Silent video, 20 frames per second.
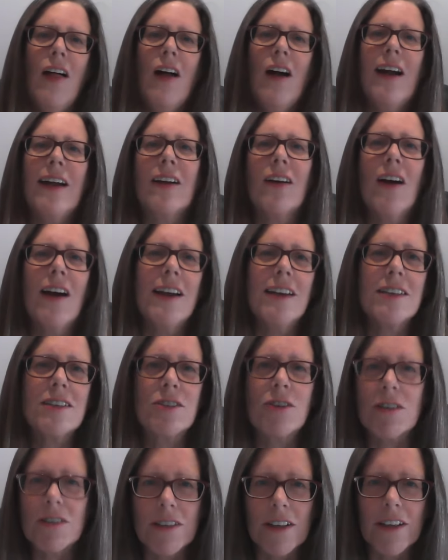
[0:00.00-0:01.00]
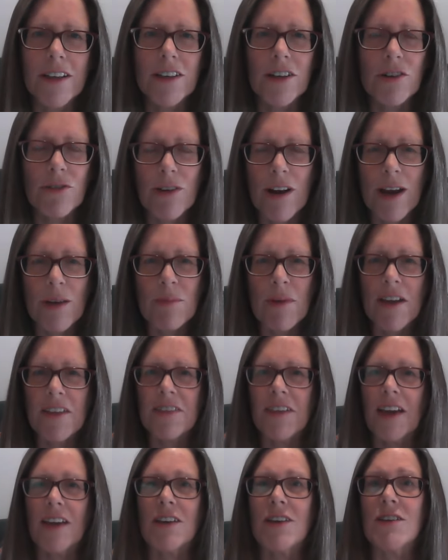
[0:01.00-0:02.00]
Hi guys, Dr. Lynda Cramer.
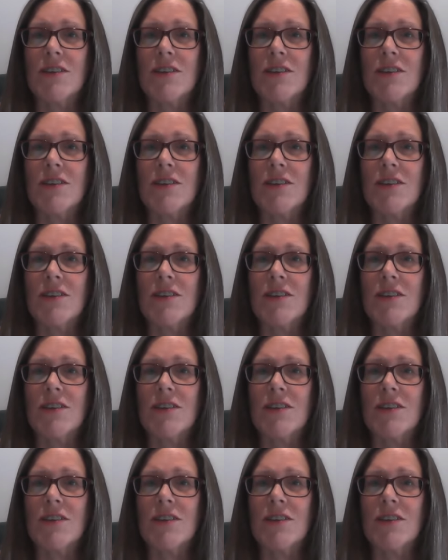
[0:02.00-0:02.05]
Thank